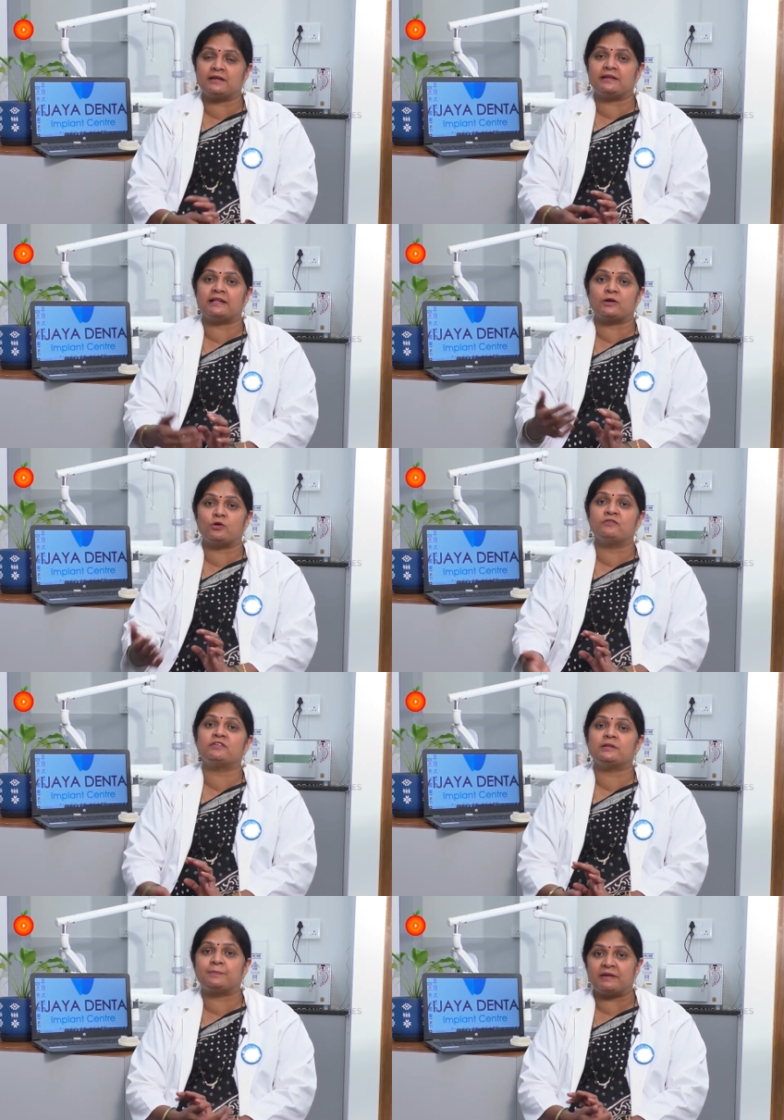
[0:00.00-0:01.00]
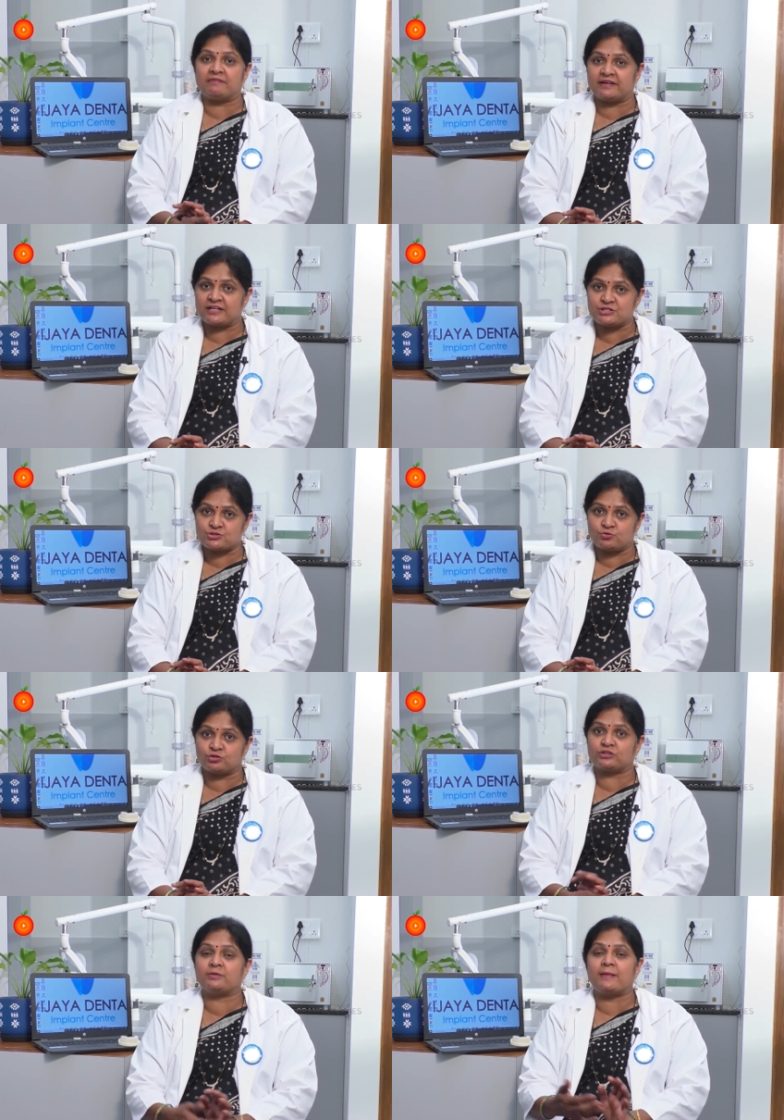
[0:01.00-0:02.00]
and they are going for the pre-wedding
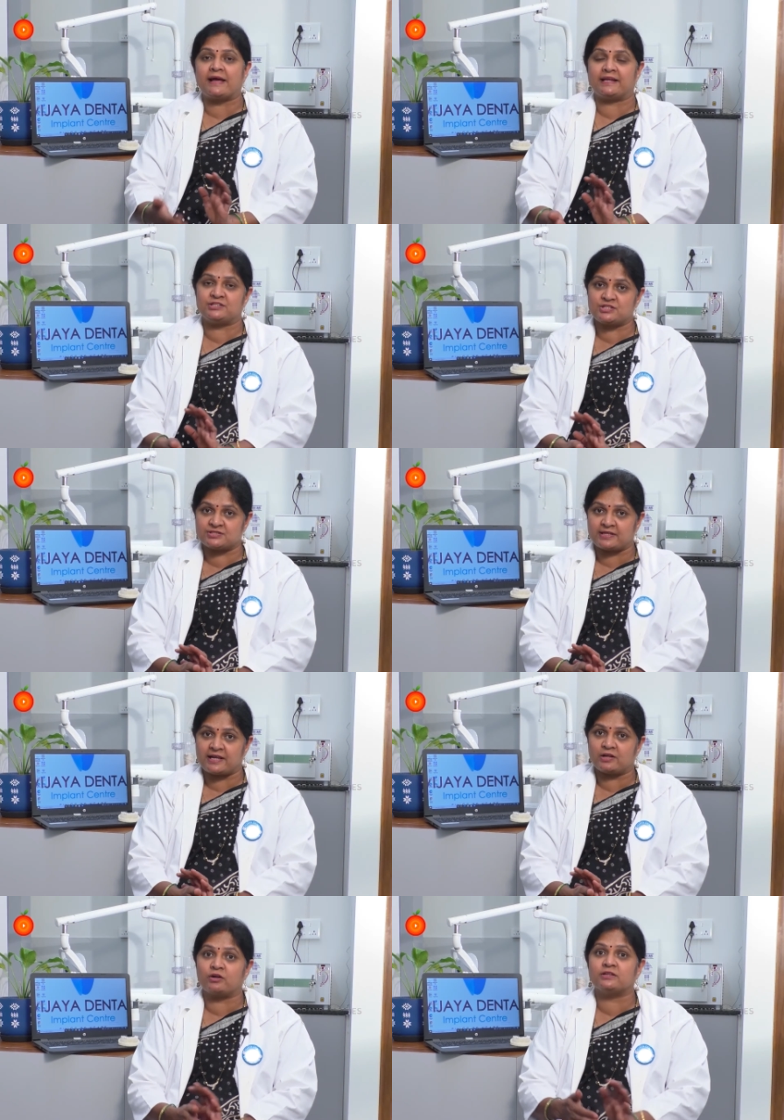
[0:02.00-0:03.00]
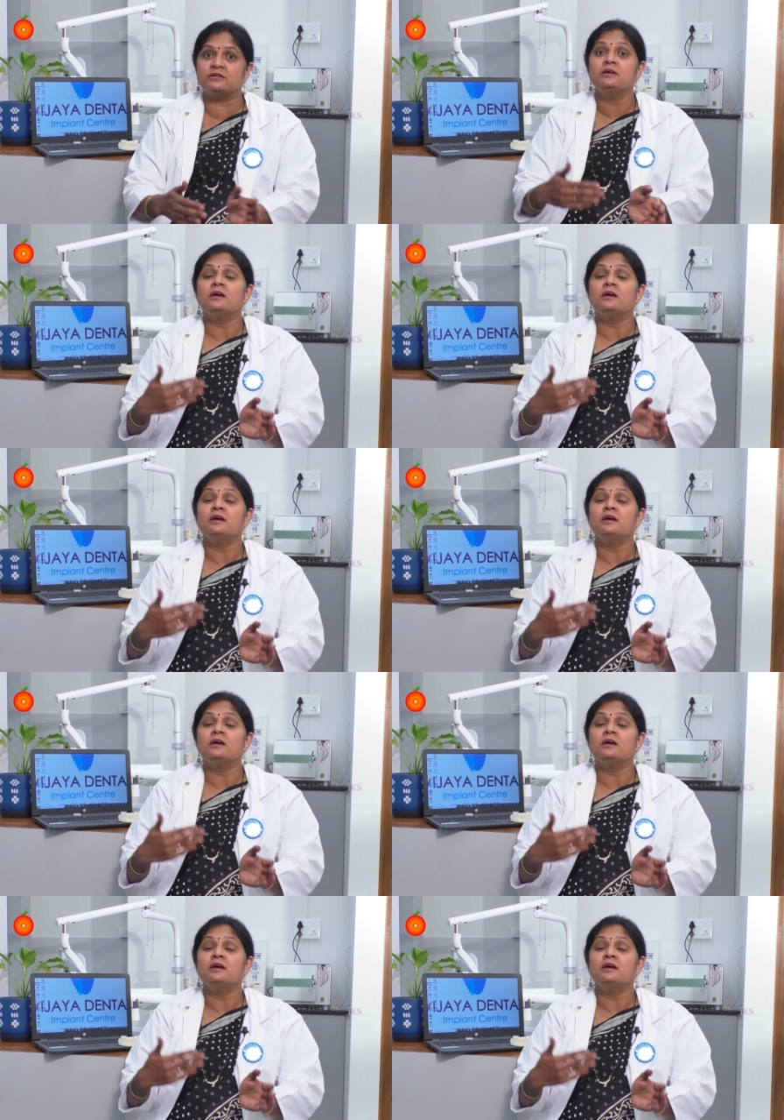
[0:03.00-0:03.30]
shoot or the marriage is there or the